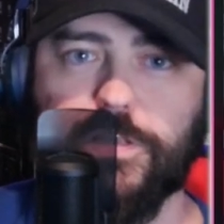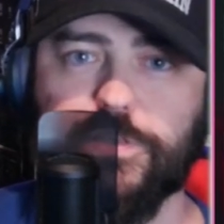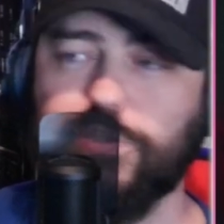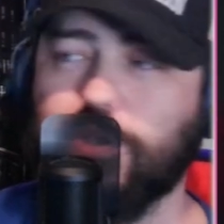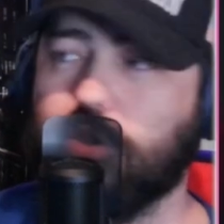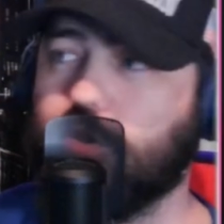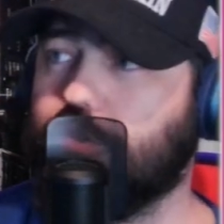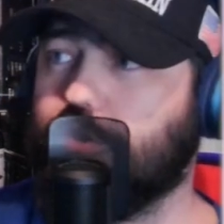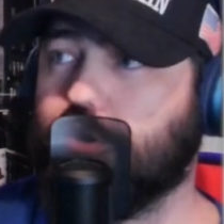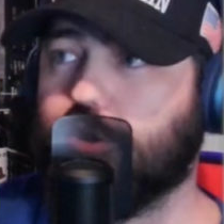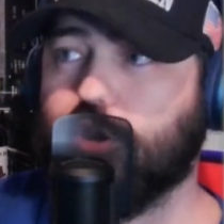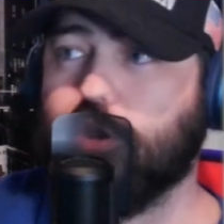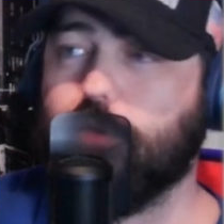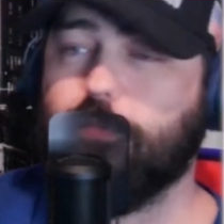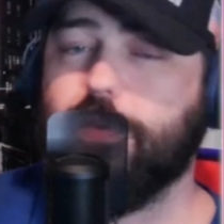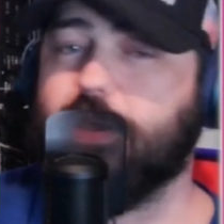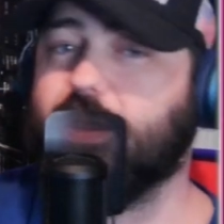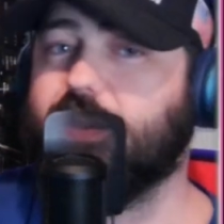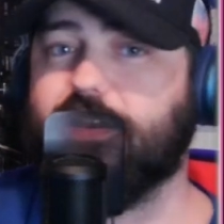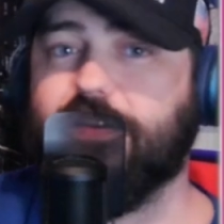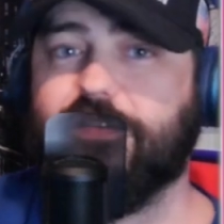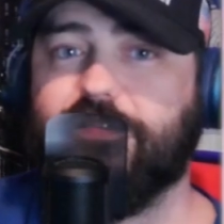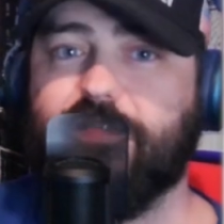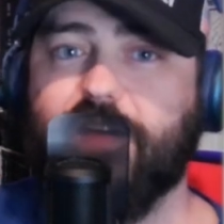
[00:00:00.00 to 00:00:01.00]
So there could be
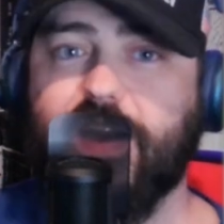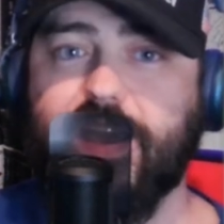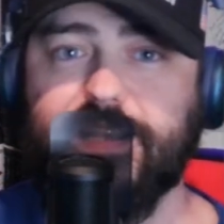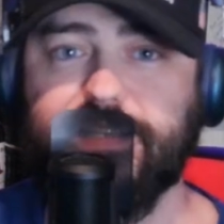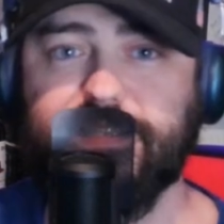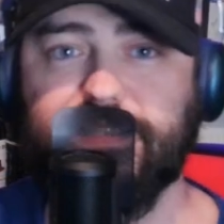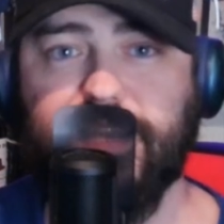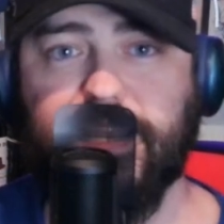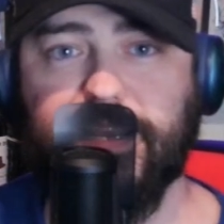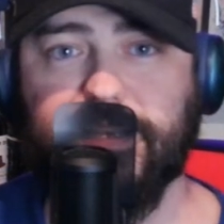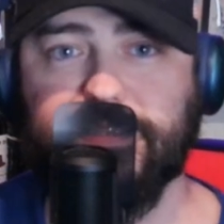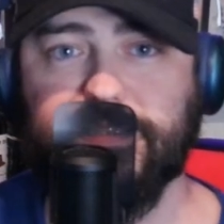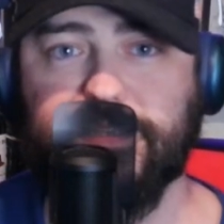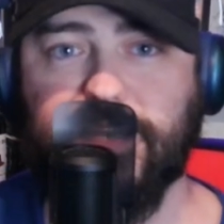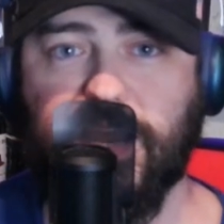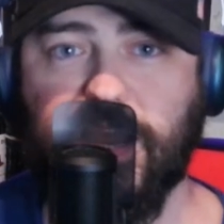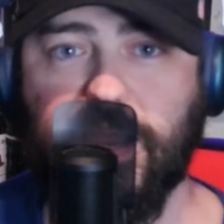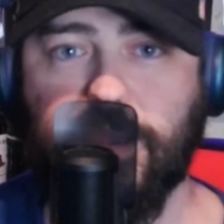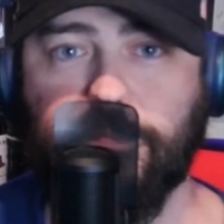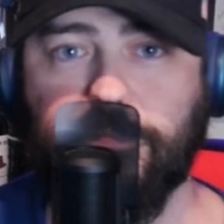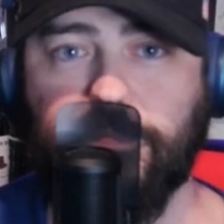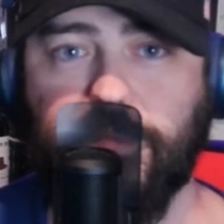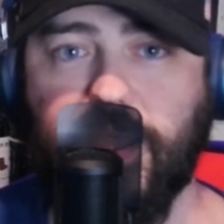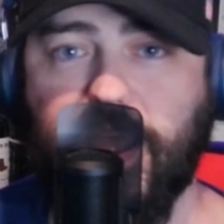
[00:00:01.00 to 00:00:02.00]
a device next
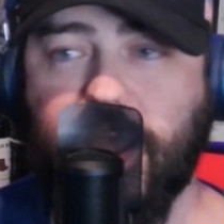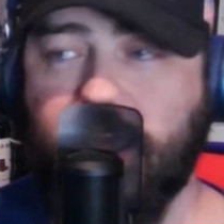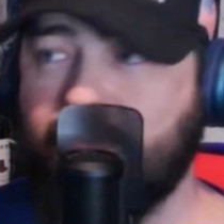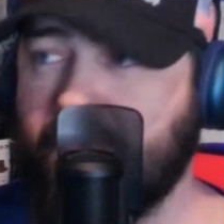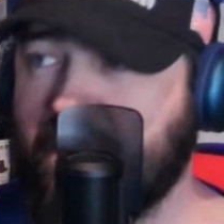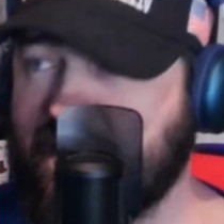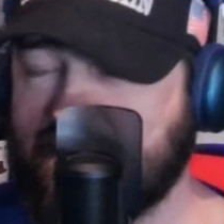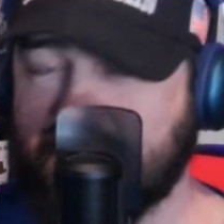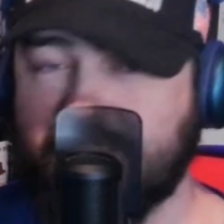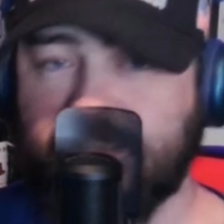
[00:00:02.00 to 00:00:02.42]
time. And that's